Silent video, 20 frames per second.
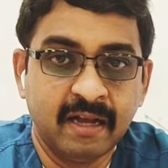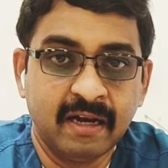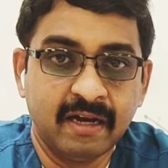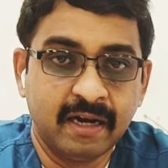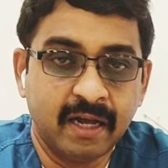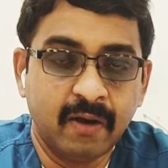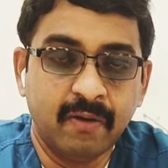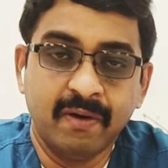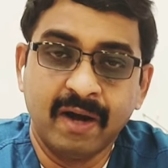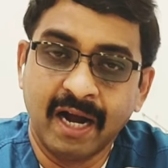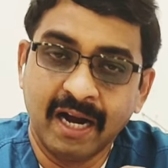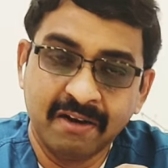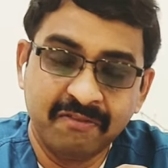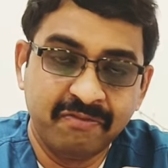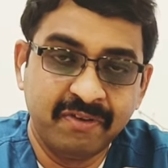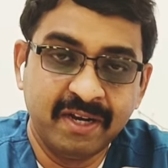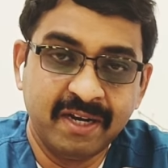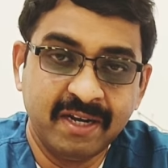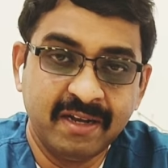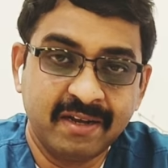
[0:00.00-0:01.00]
Now, heart
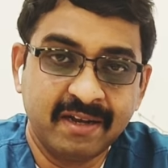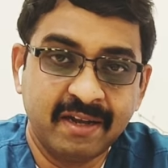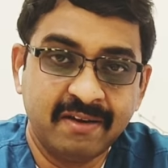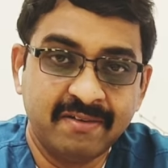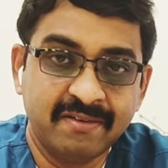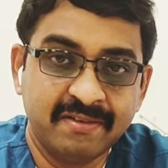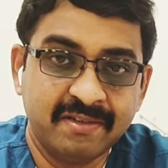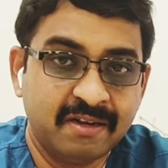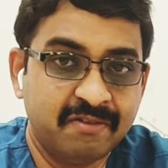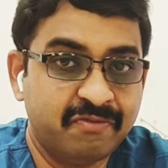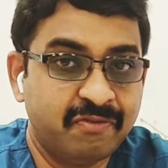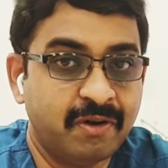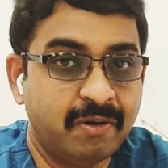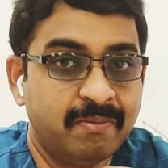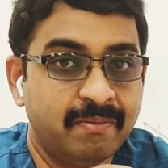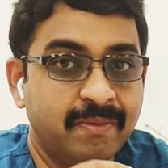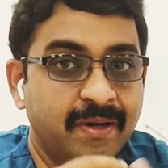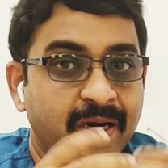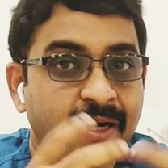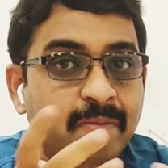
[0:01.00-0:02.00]
failure can result
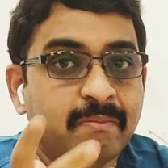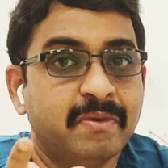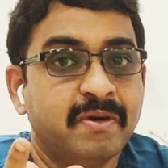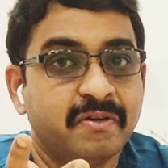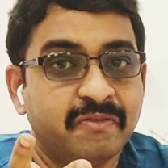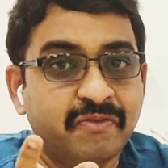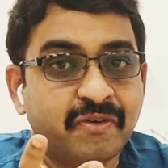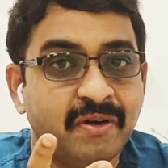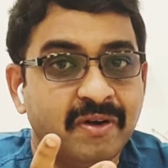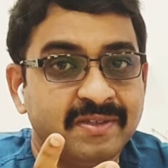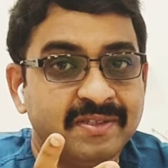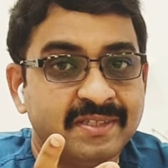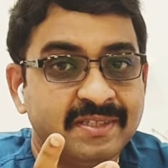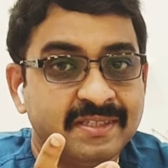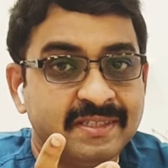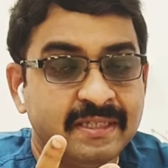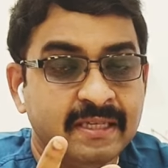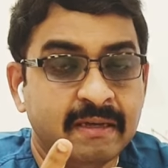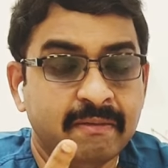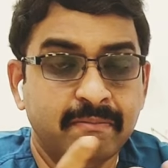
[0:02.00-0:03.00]
from a number of
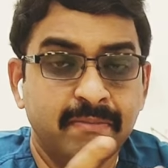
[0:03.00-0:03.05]
causes